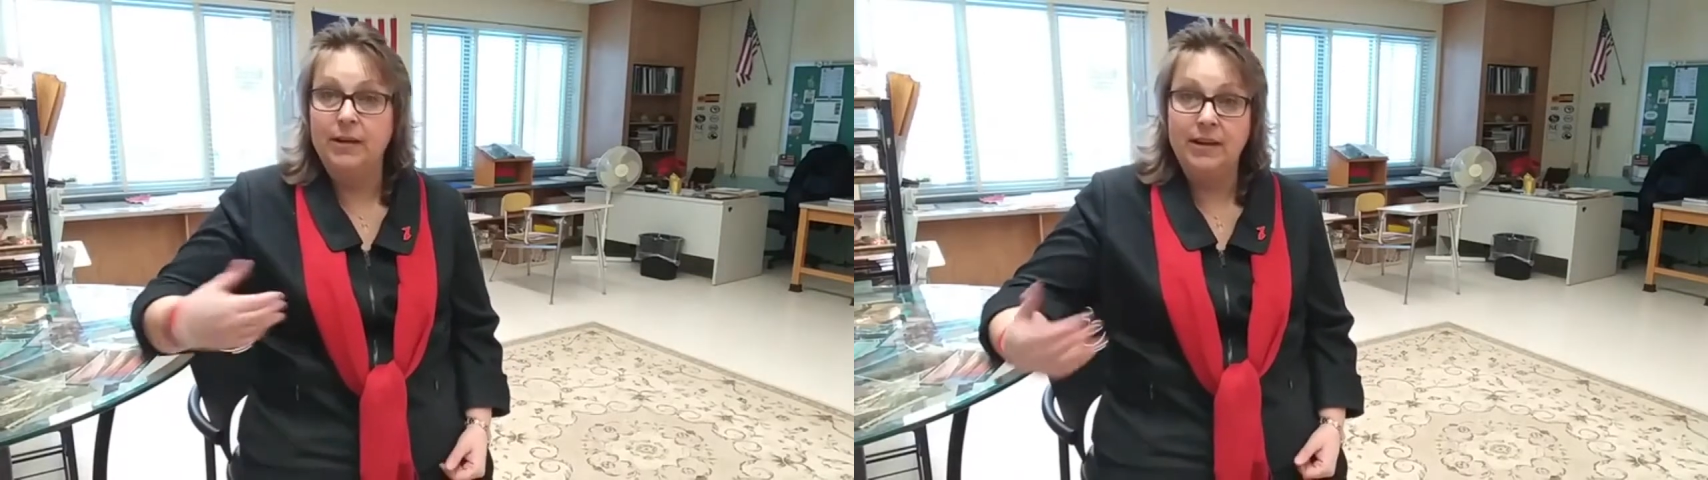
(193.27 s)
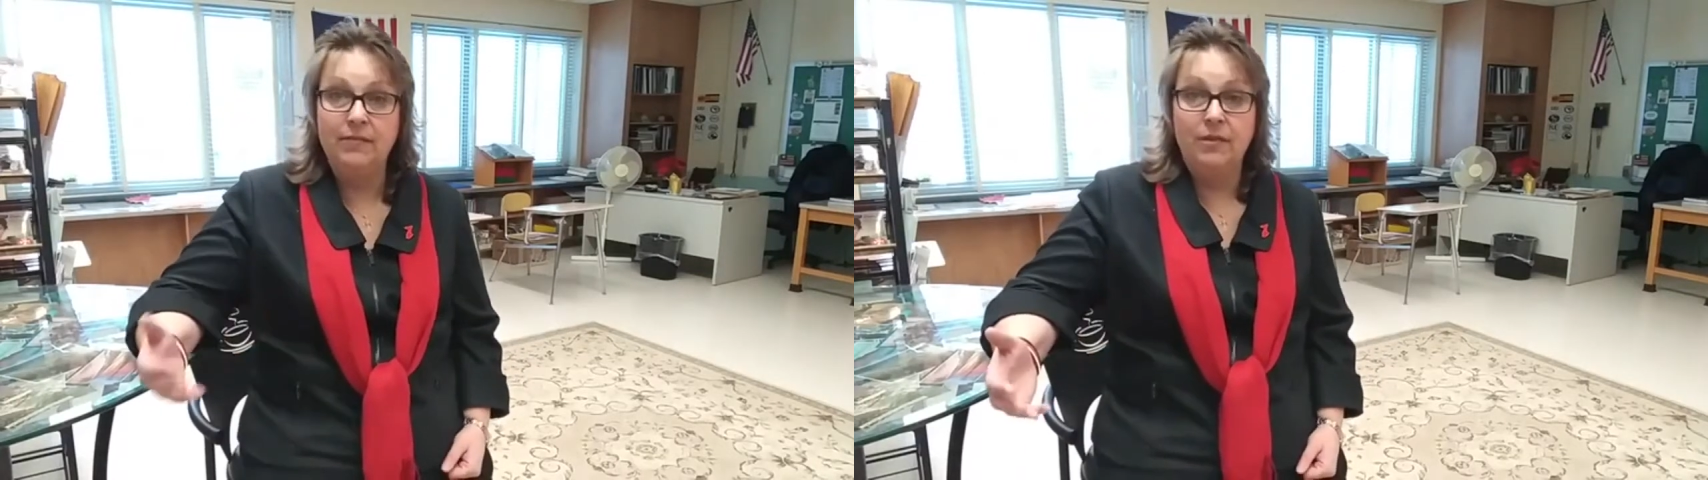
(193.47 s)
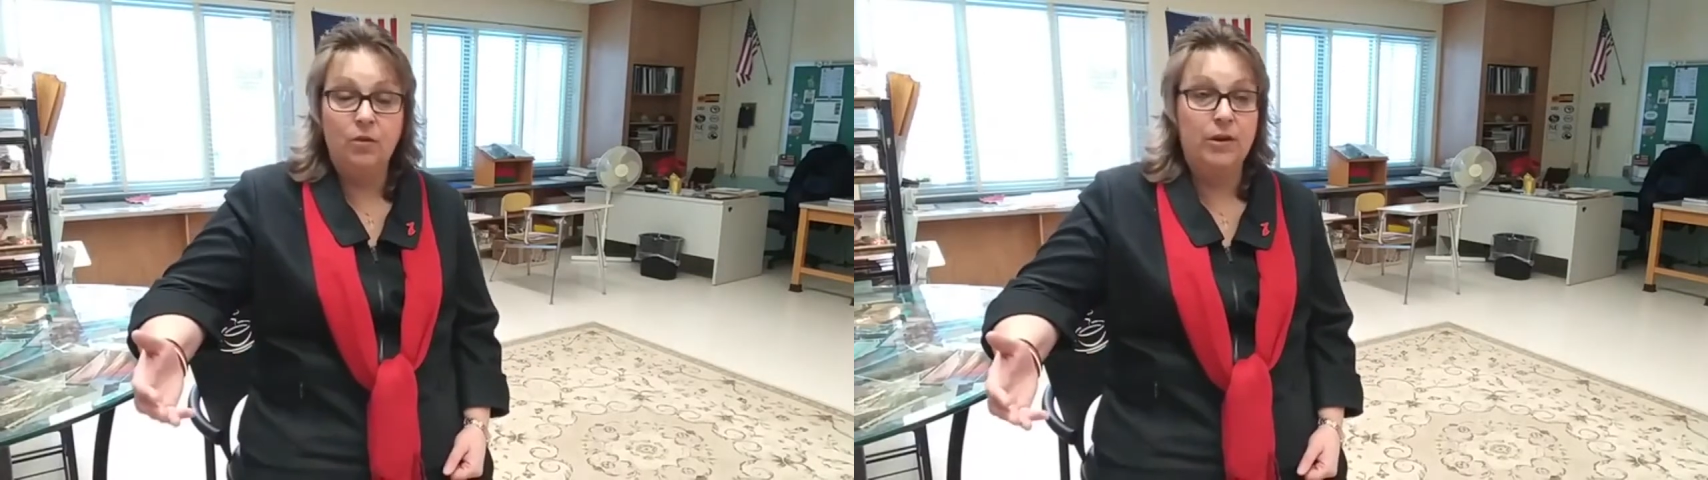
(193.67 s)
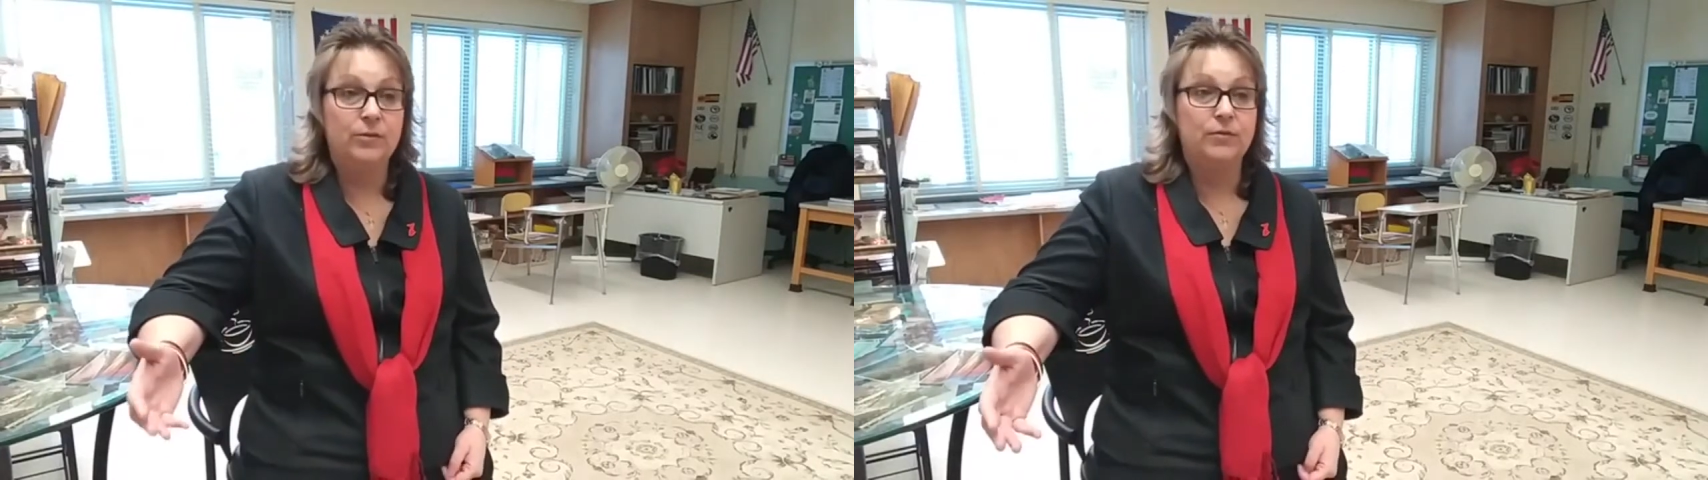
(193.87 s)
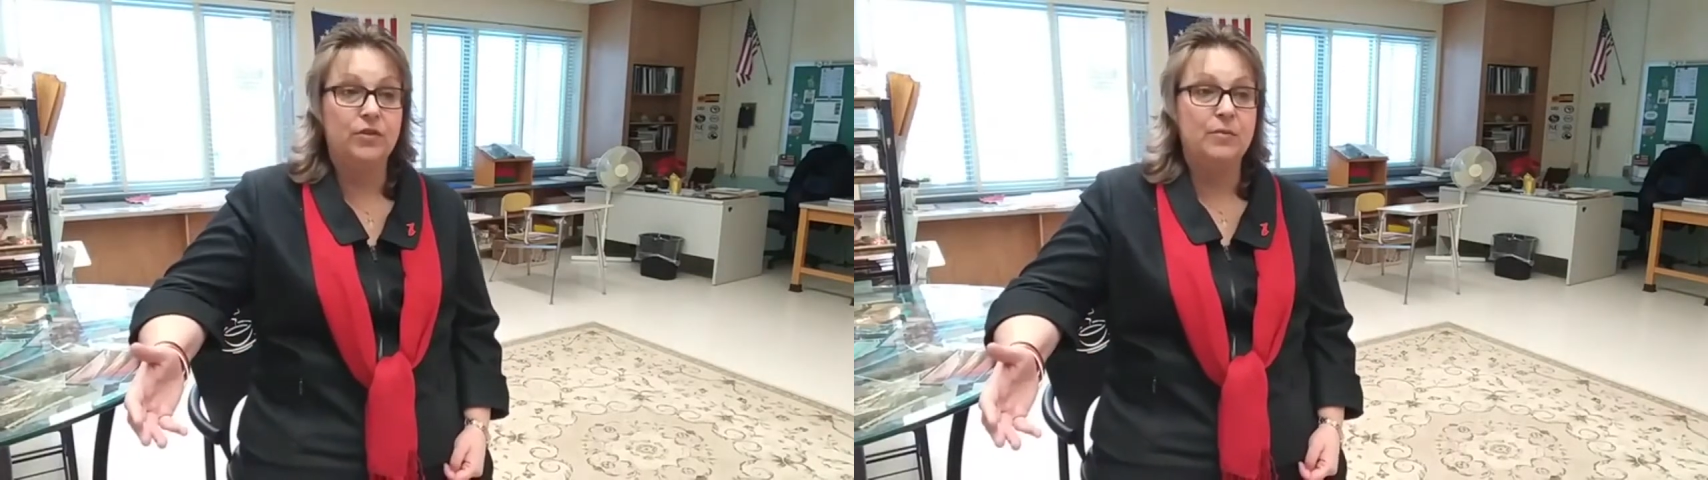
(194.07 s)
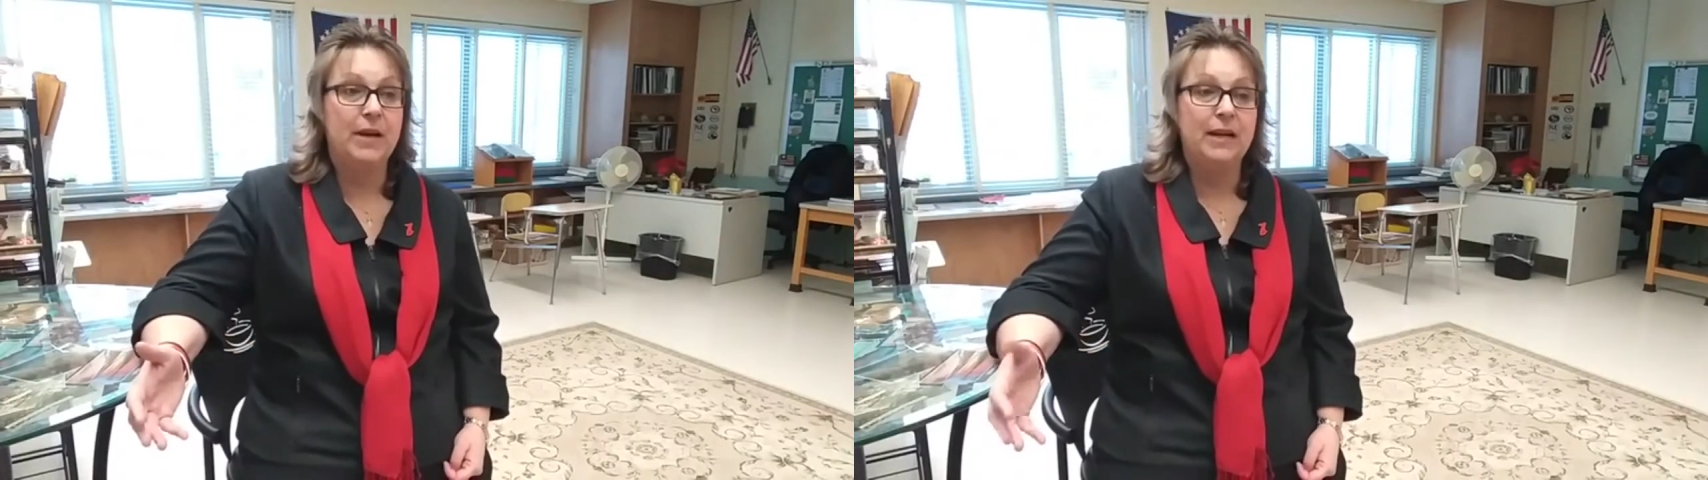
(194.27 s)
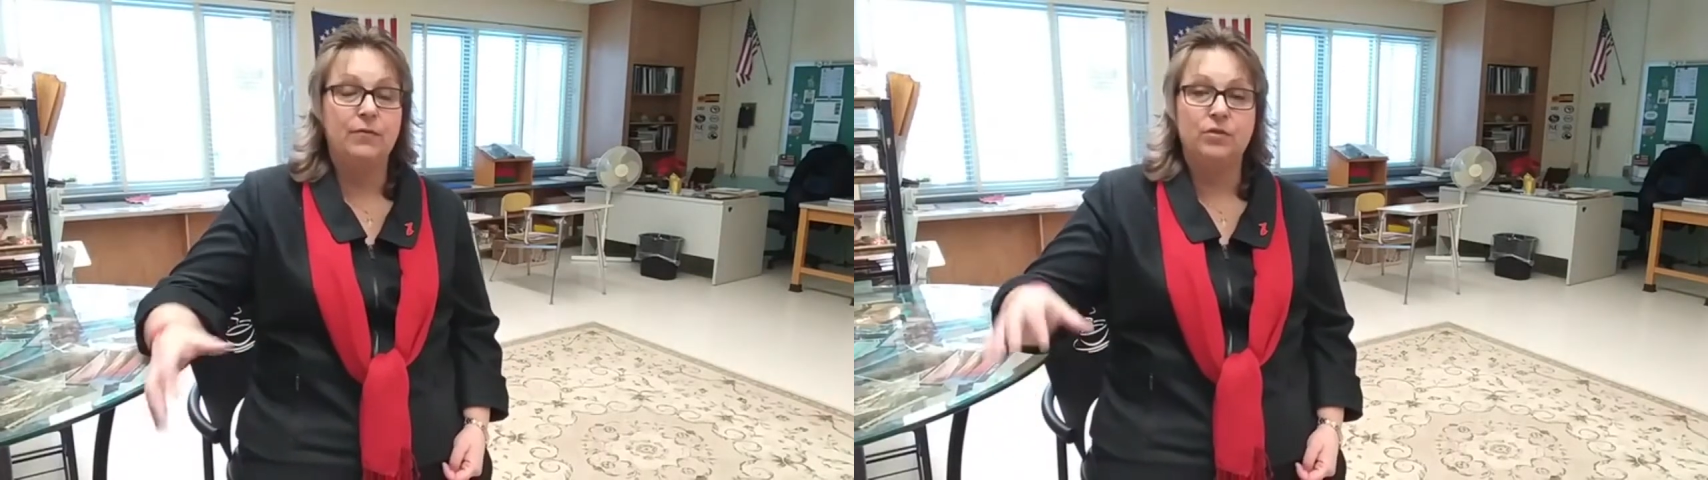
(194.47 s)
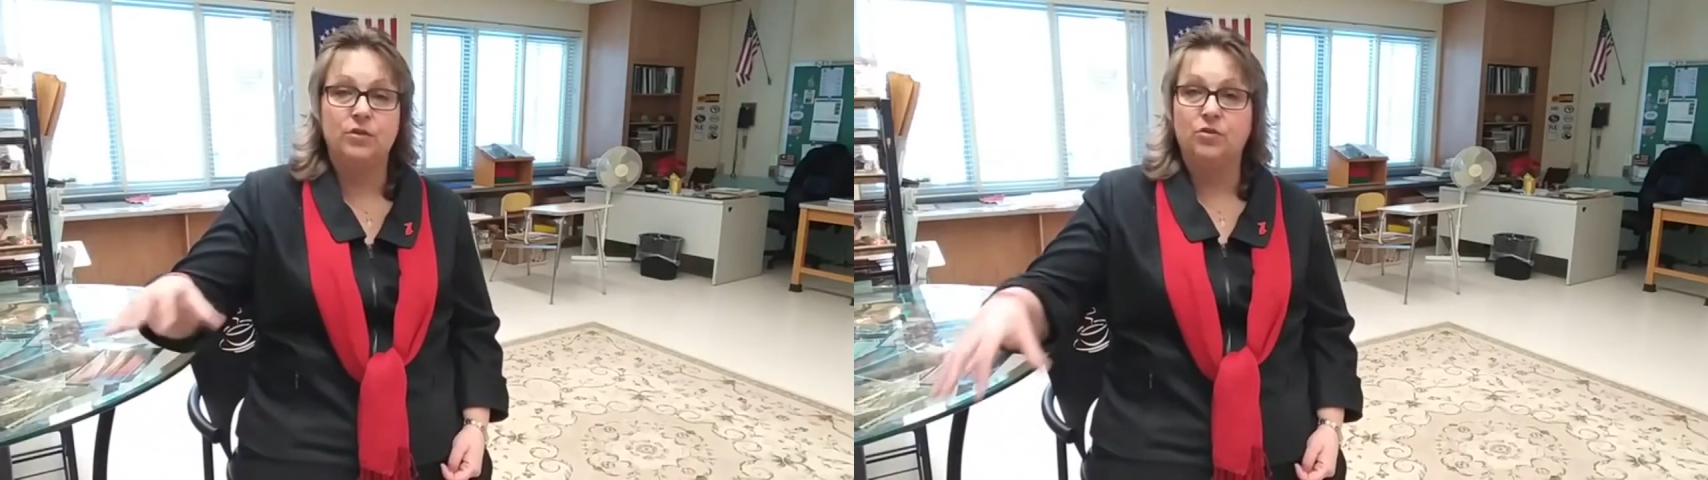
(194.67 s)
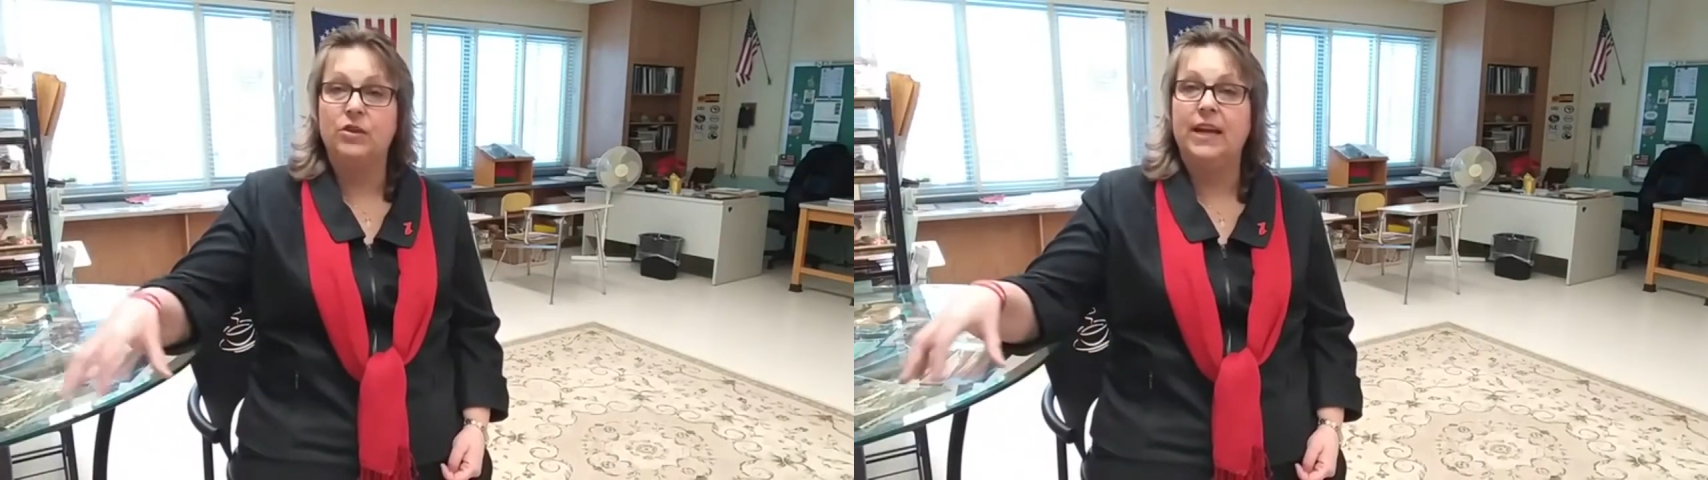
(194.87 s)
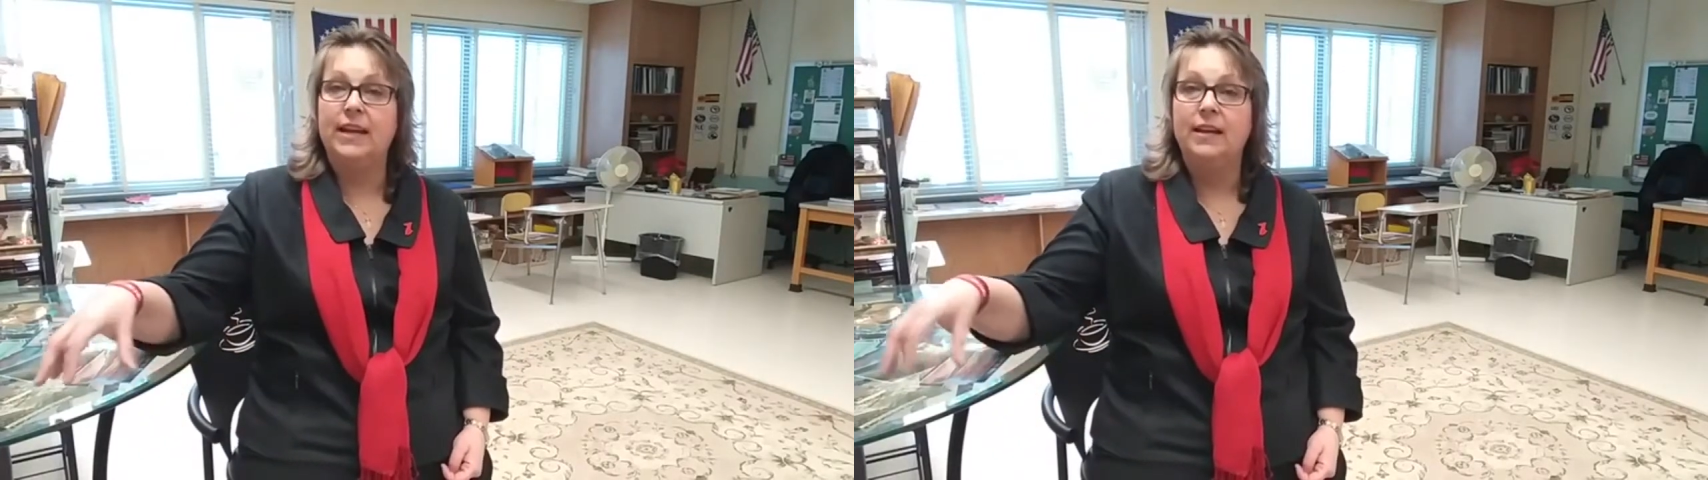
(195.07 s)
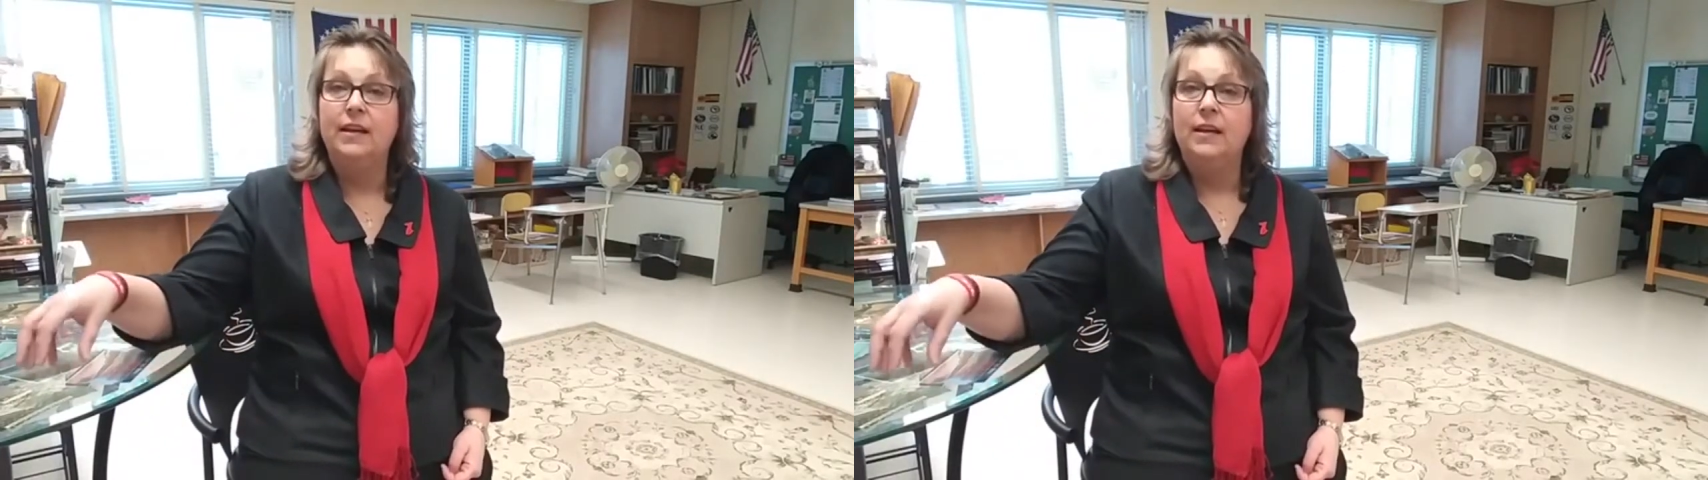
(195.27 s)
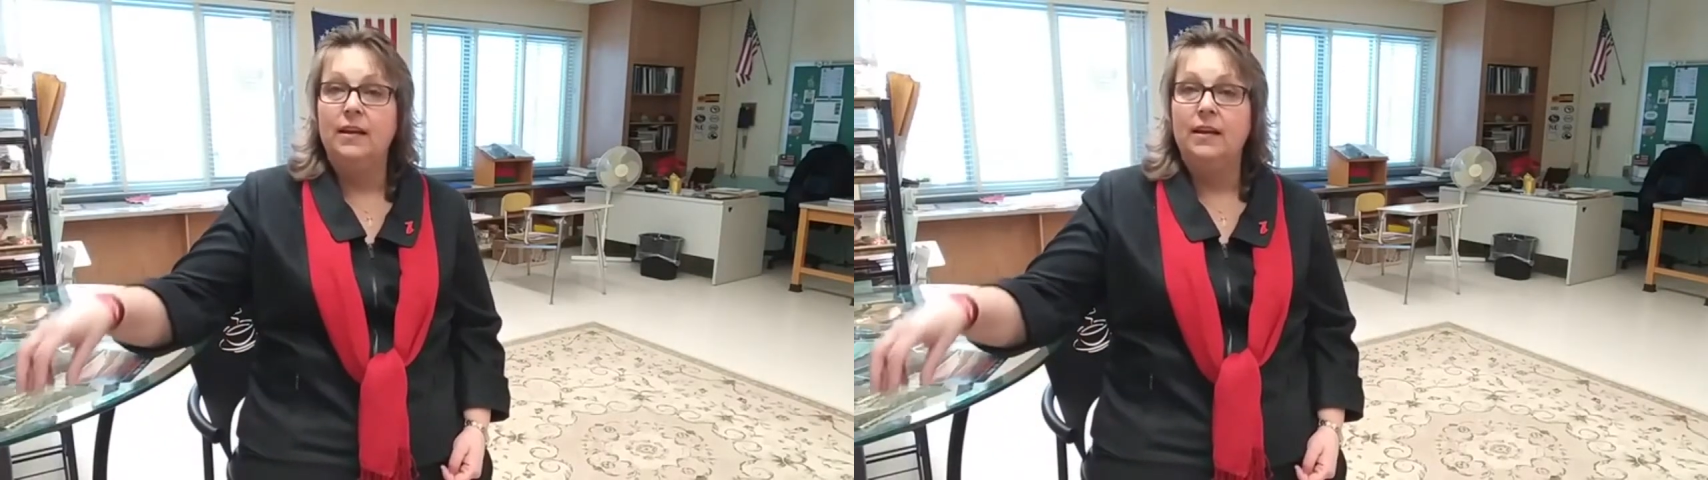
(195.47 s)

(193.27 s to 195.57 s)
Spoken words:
And even though I was very mindful to create